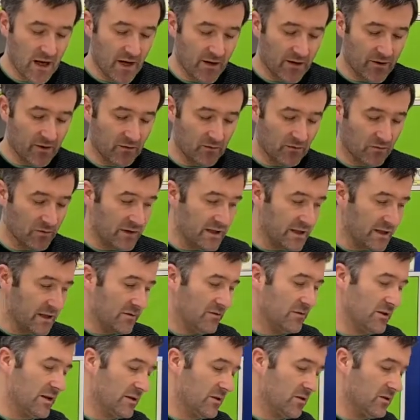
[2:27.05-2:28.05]
They're really,
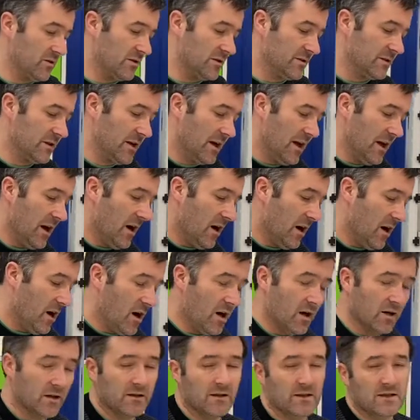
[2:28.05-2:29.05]
really good.
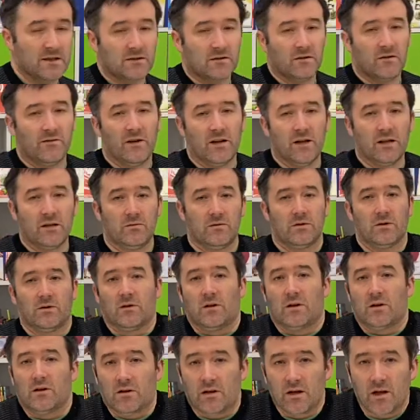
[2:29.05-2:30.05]
All of these are available in
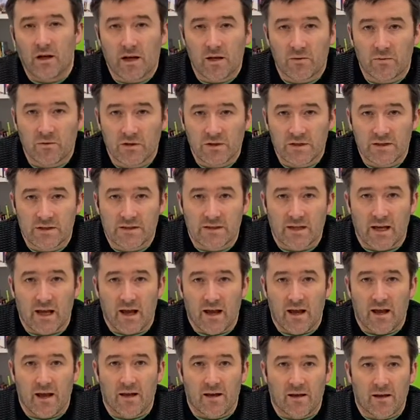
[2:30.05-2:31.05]
all our libraries,
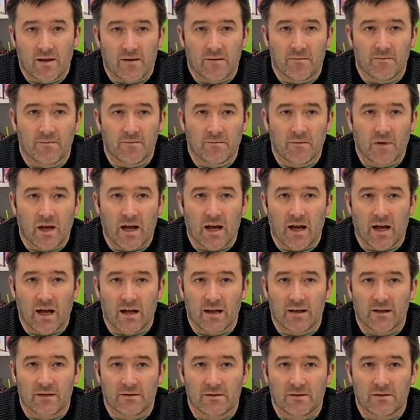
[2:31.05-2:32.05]
um,
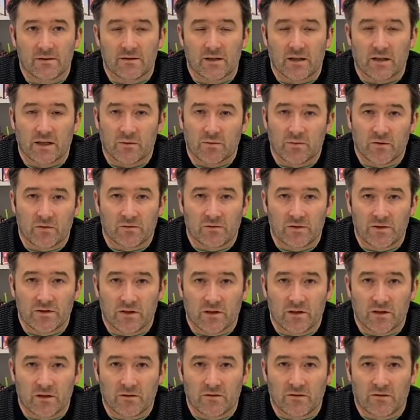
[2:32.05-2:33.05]
and they can be
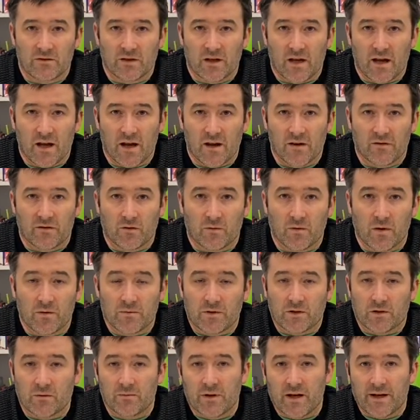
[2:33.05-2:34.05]
reserved uh, for when
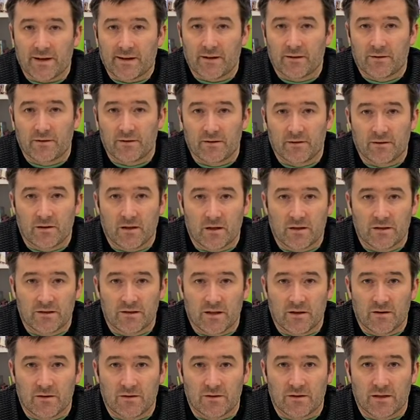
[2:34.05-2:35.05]
we come back out of
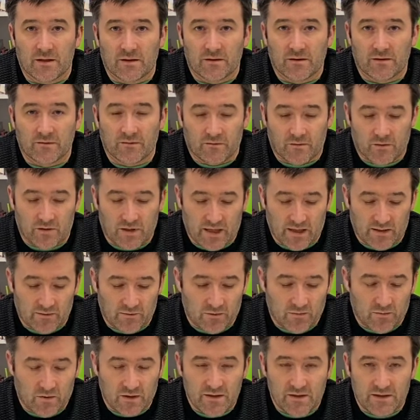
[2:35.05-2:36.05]
lockdown. That if
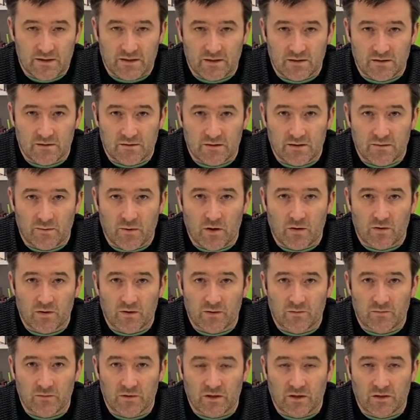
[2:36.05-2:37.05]
anyone wants to, to borrow
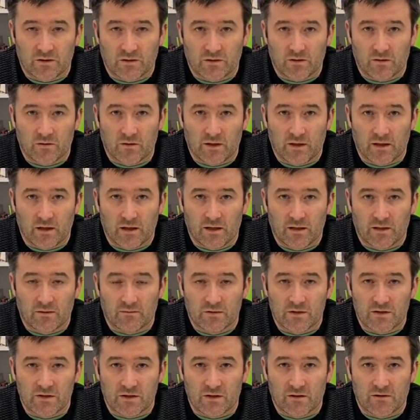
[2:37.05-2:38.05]
them, you can go online and
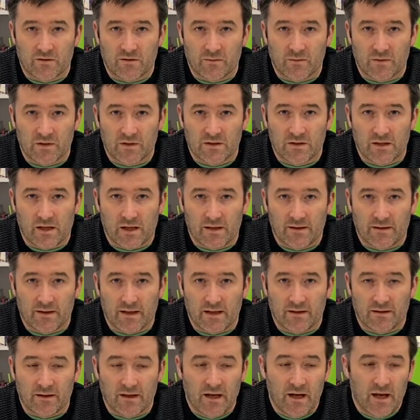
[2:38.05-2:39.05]
reserve them and, and
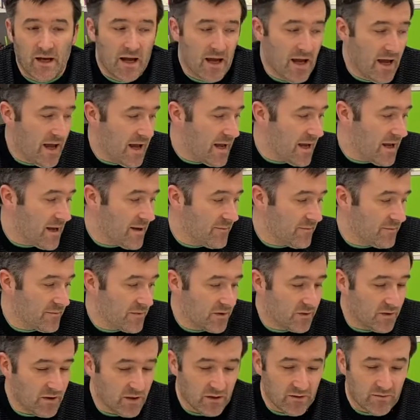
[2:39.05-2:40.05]
that. Um,
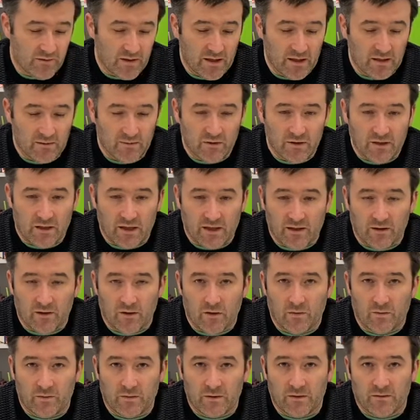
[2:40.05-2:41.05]
they're all available, and I
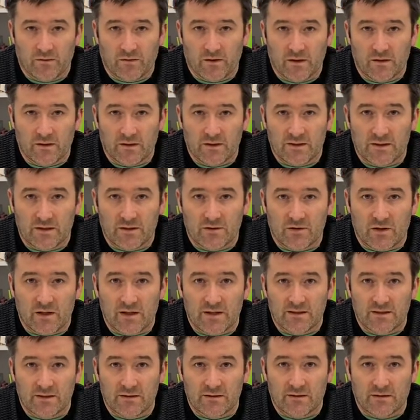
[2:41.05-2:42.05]
hope you find this
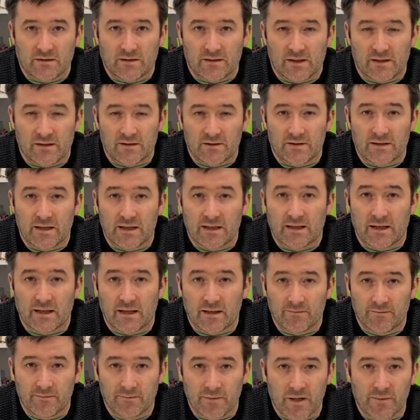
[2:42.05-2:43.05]
interesting. Okay, so take
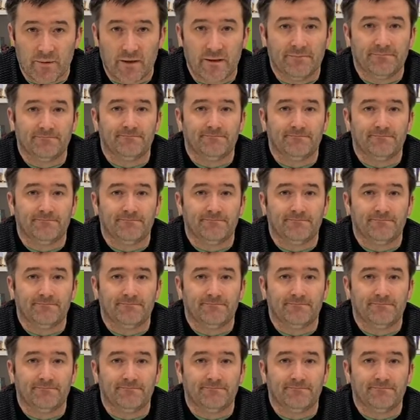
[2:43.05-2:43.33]
care. Bye bye.